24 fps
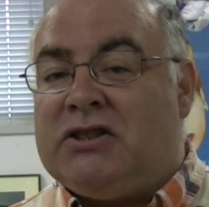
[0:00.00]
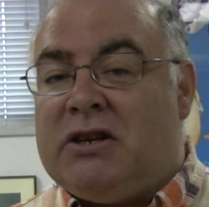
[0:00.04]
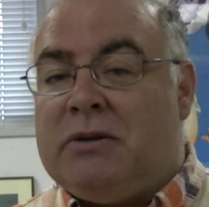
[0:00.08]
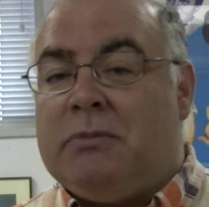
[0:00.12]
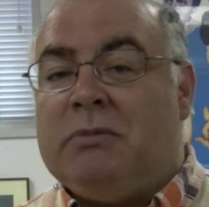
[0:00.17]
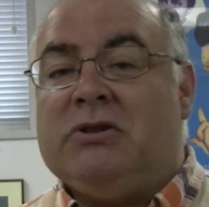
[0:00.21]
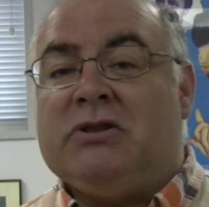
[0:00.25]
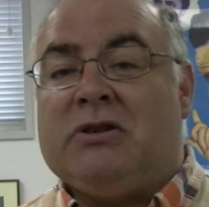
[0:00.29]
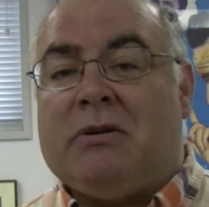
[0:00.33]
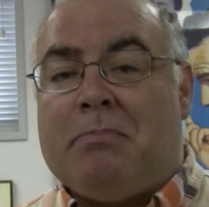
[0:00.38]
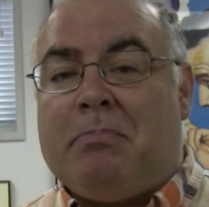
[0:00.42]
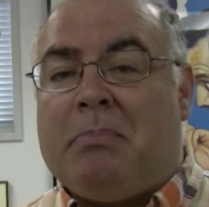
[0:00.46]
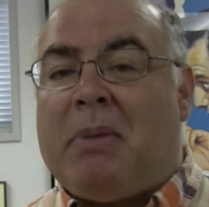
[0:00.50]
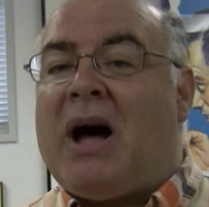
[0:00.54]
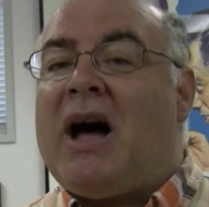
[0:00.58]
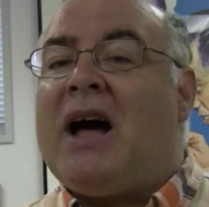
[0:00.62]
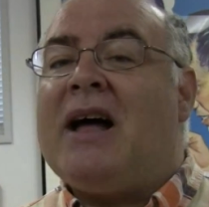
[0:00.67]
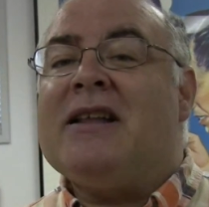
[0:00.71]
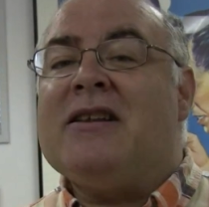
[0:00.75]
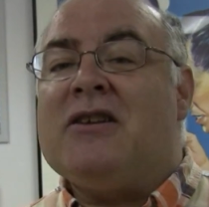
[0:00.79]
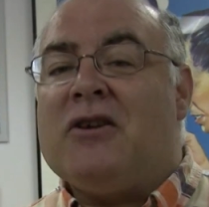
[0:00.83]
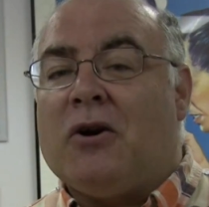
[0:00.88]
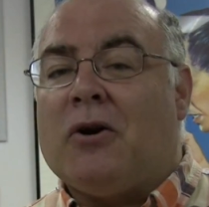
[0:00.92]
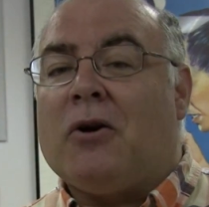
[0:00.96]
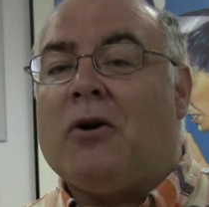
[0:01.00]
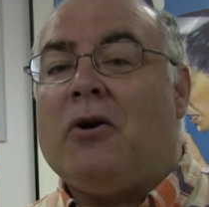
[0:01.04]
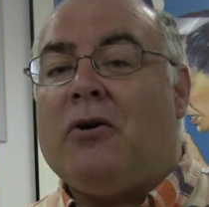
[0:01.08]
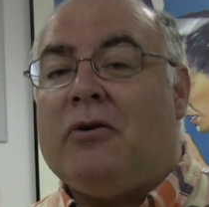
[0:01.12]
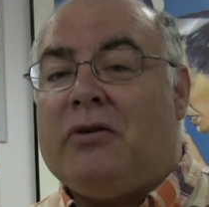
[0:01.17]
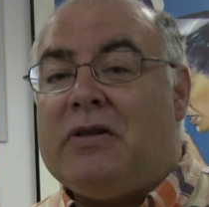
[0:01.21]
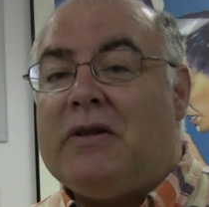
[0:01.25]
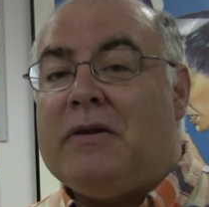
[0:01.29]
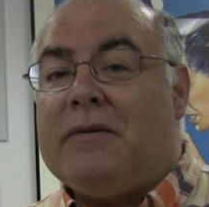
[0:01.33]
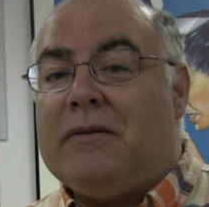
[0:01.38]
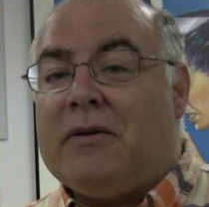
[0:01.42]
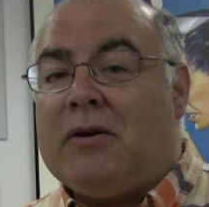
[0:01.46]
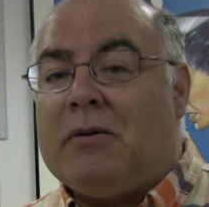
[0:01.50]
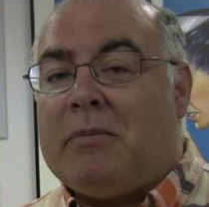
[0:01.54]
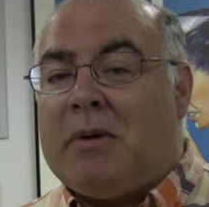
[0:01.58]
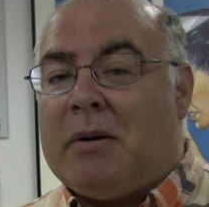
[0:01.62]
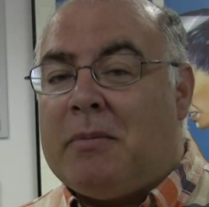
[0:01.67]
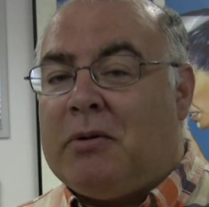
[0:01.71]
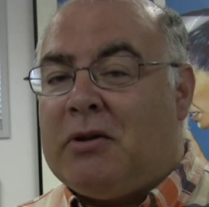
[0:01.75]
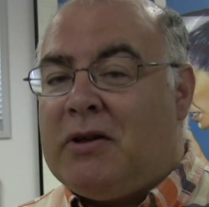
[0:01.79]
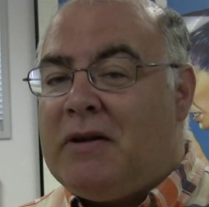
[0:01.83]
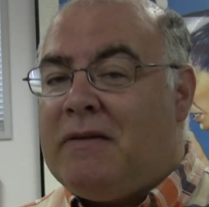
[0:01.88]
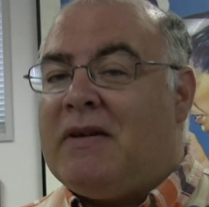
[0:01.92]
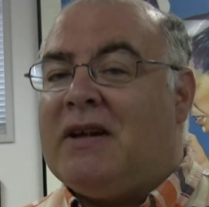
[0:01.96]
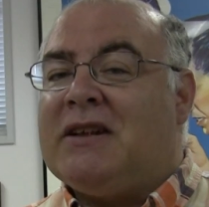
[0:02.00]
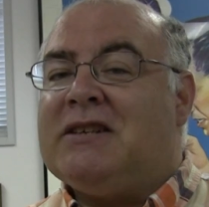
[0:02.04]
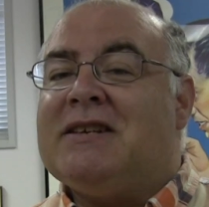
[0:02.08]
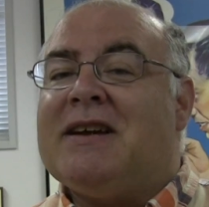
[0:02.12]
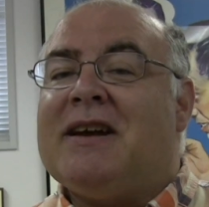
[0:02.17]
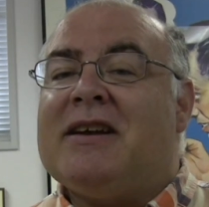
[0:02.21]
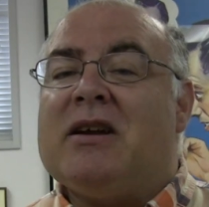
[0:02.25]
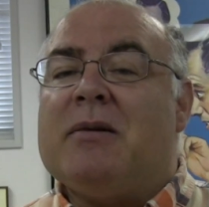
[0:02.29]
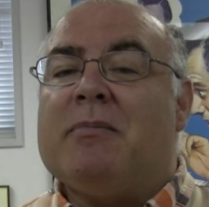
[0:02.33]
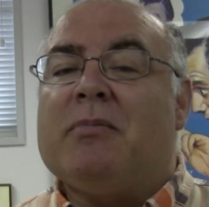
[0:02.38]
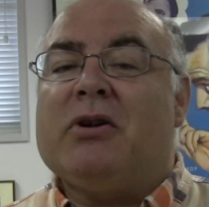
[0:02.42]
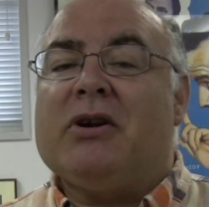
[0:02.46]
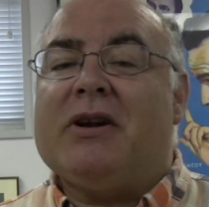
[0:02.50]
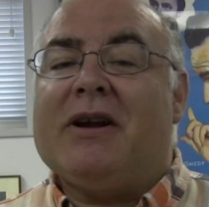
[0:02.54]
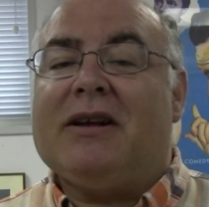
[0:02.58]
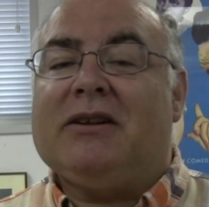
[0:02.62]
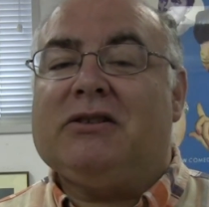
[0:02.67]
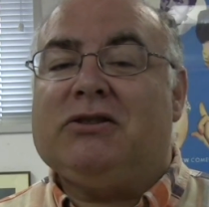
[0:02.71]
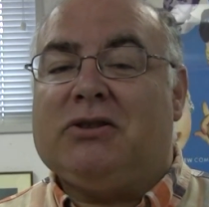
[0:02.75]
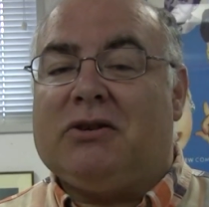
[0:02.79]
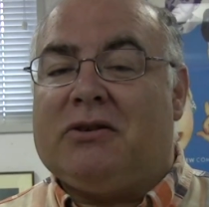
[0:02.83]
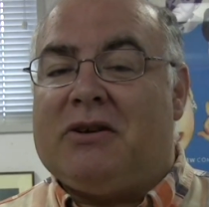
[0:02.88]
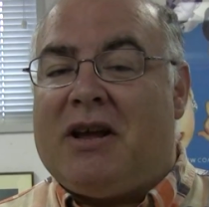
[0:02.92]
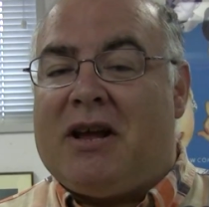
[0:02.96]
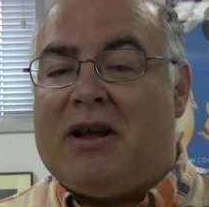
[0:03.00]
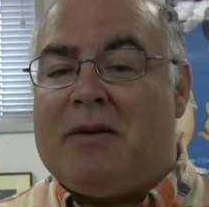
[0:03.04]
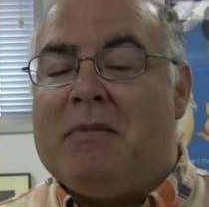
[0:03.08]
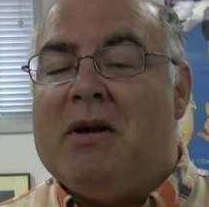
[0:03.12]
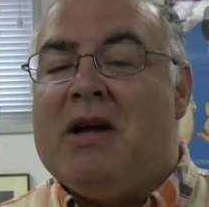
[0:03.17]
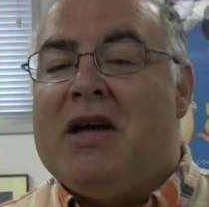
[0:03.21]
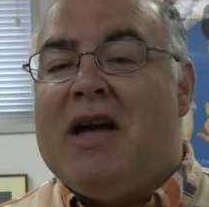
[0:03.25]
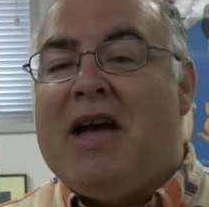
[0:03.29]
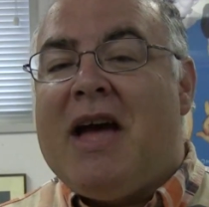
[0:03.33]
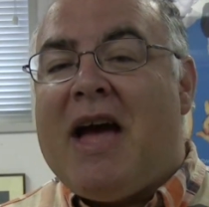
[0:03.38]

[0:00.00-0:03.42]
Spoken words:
She was a Bond girl in the film. I believe that's how you pronounce her name.